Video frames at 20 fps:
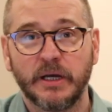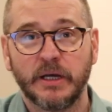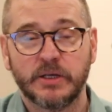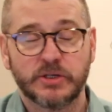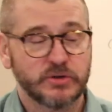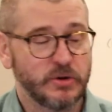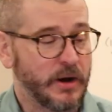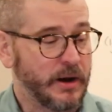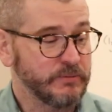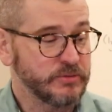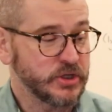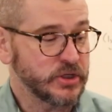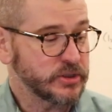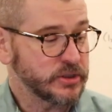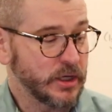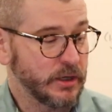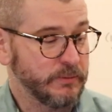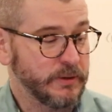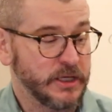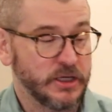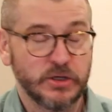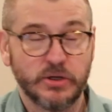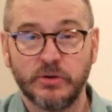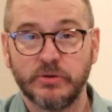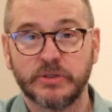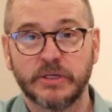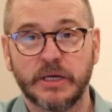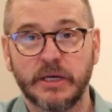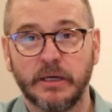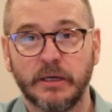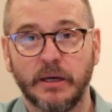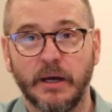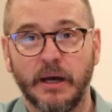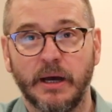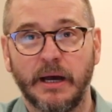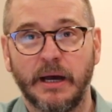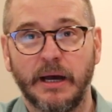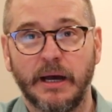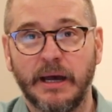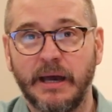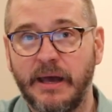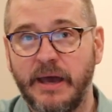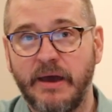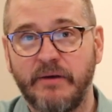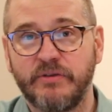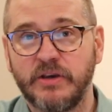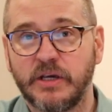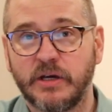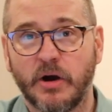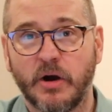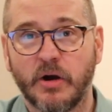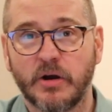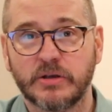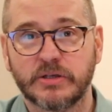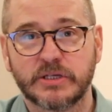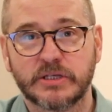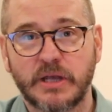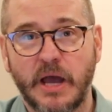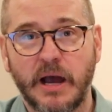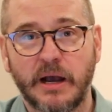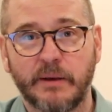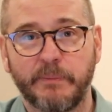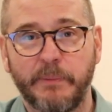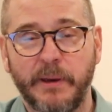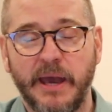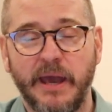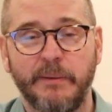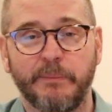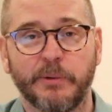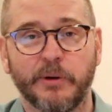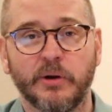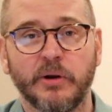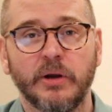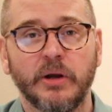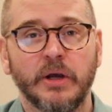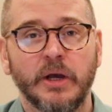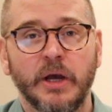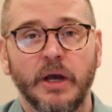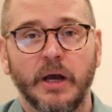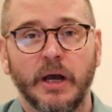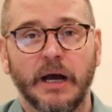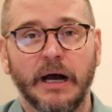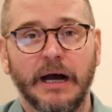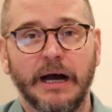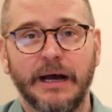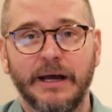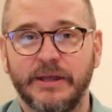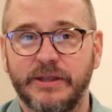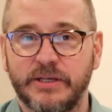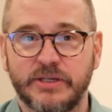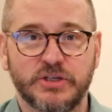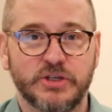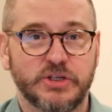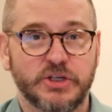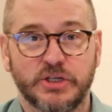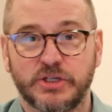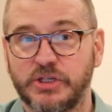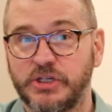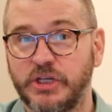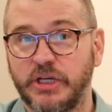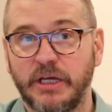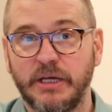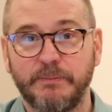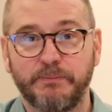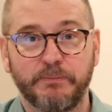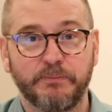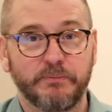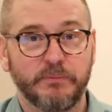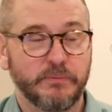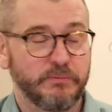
So I'm just going to be using a heavy cardstock paper. This is just cheap